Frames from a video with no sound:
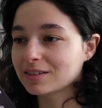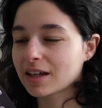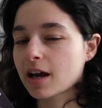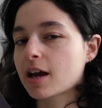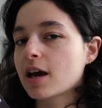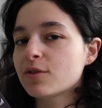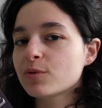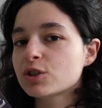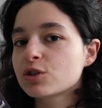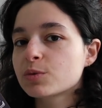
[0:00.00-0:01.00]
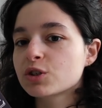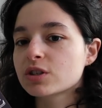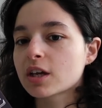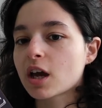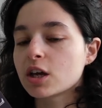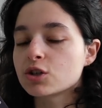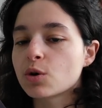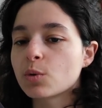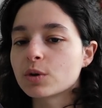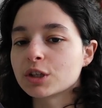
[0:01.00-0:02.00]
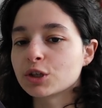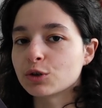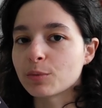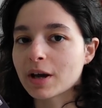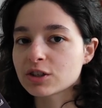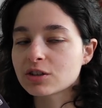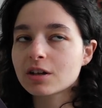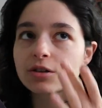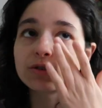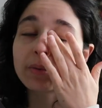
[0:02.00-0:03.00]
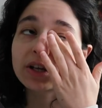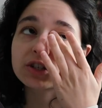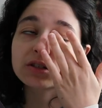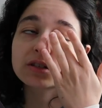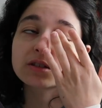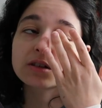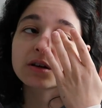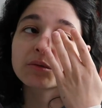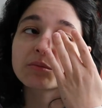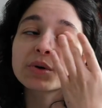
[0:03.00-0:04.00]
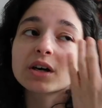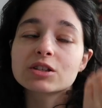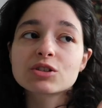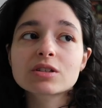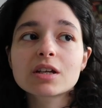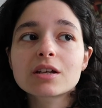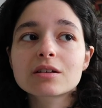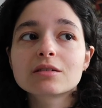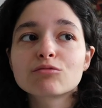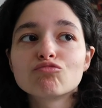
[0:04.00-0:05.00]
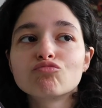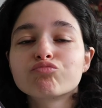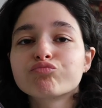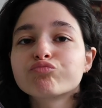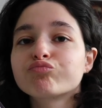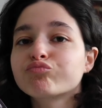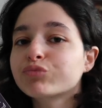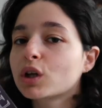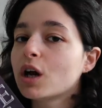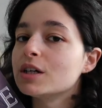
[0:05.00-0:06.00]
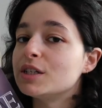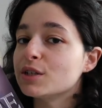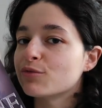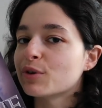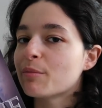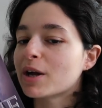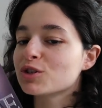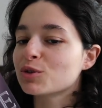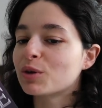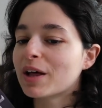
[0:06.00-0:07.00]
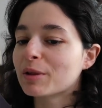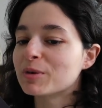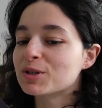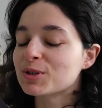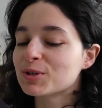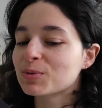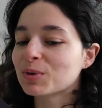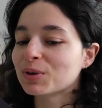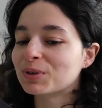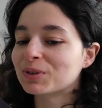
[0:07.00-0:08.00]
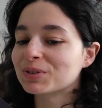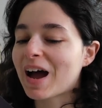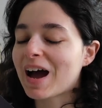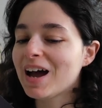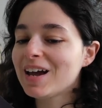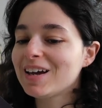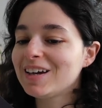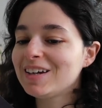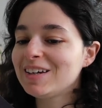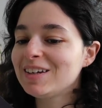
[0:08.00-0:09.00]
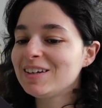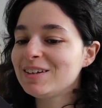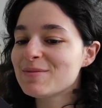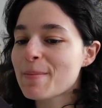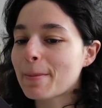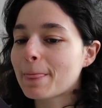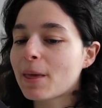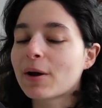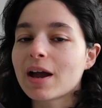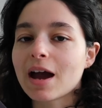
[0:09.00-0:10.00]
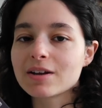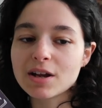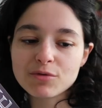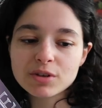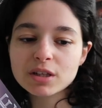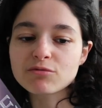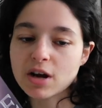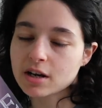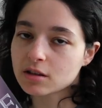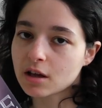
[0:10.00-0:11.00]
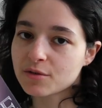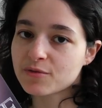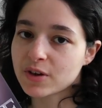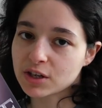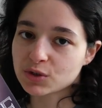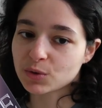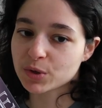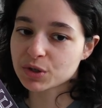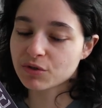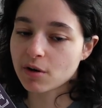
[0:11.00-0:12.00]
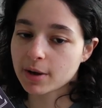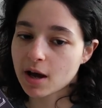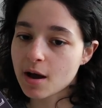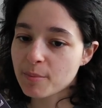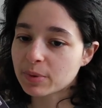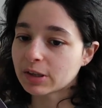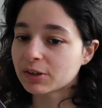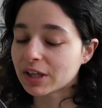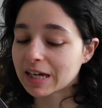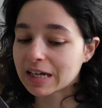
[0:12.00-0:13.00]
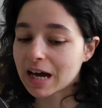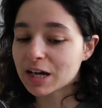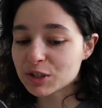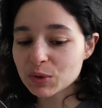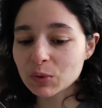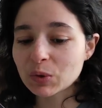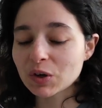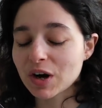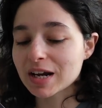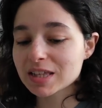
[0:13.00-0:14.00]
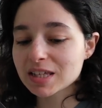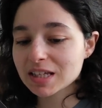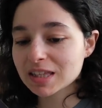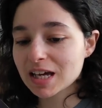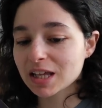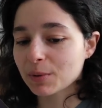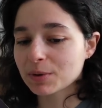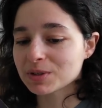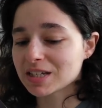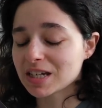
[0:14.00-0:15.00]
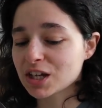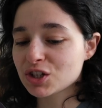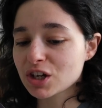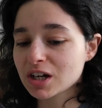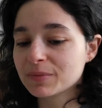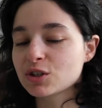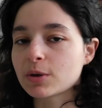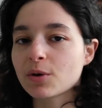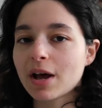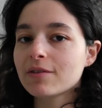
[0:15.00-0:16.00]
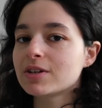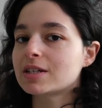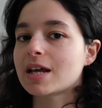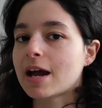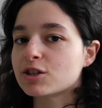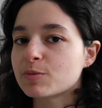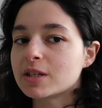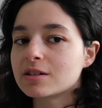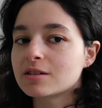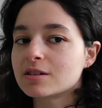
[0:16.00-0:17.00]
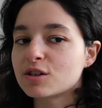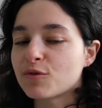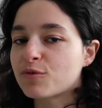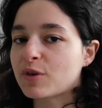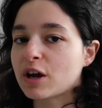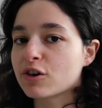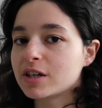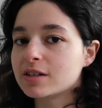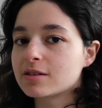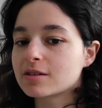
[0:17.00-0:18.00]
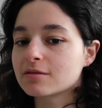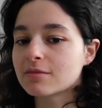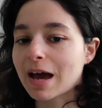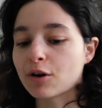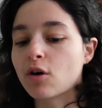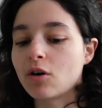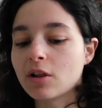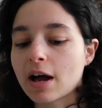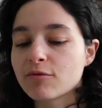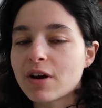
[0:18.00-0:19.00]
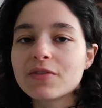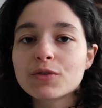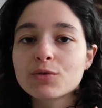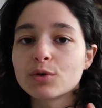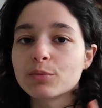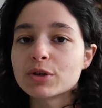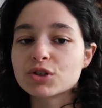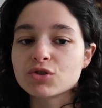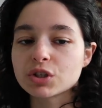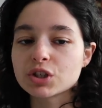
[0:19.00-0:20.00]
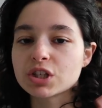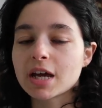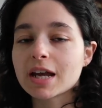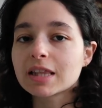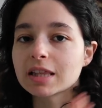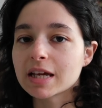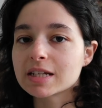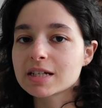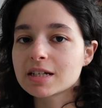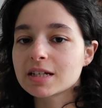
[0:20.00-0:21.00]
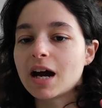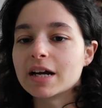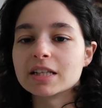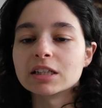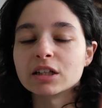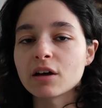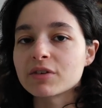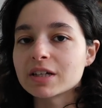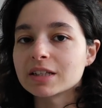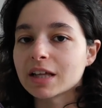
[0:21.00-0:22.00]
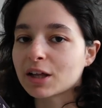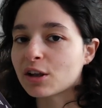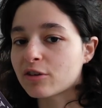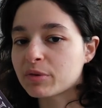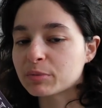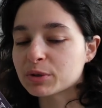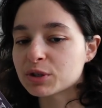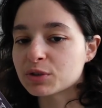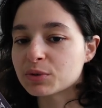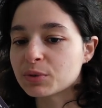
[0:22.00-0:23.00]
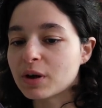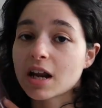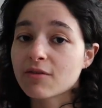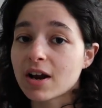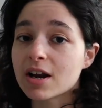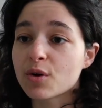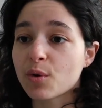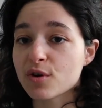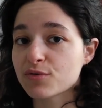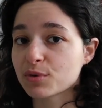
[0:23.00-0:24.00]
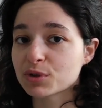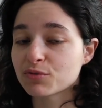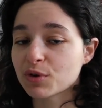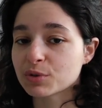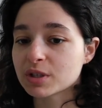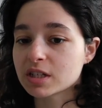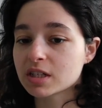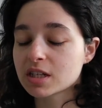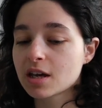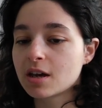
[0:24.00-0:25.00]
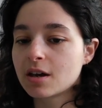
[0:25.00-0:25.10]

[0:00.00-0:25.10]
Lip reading: Like, I kind of wish there was just like a totally new not a new magic system, but just like a different magical element to this world. I never really read a lot of Fae stories growing up or like in high school or anything like that, like when I was a teenager. So I don't have an attachment to fairies at all. I read the Cruel Prince trilogy and I liked it. I didn't love it like a lot of people do. And I read A Court of Thorns and Roses.